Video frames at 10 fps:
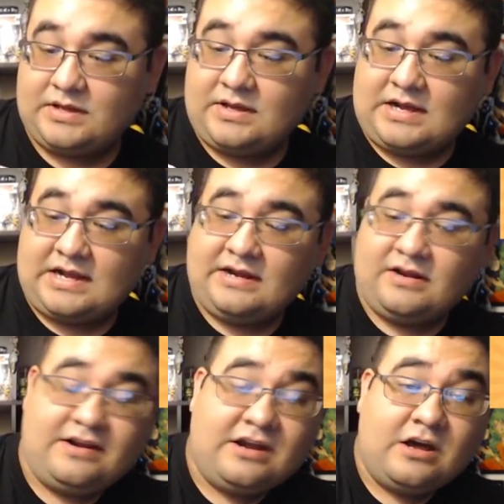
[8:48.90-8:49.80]
And
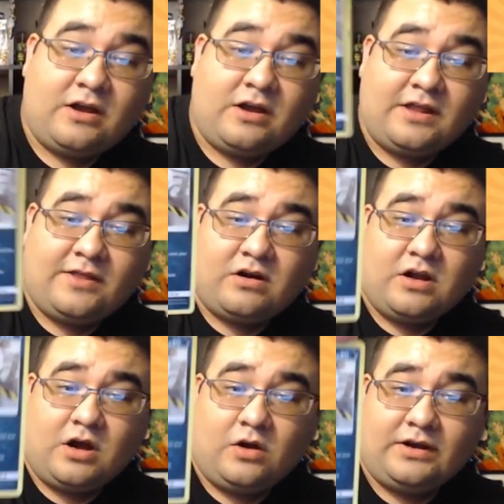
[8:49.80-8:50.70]
another
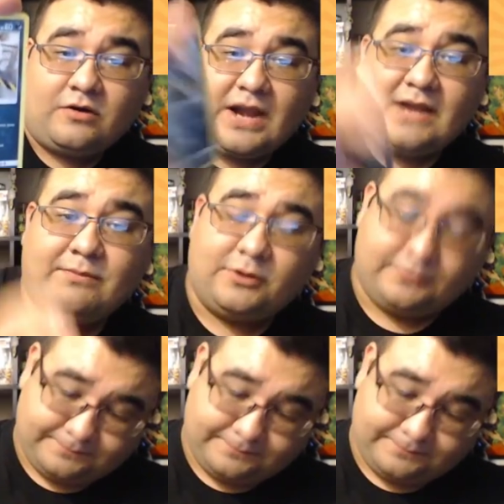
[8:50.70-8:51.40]
Alolan Grimer,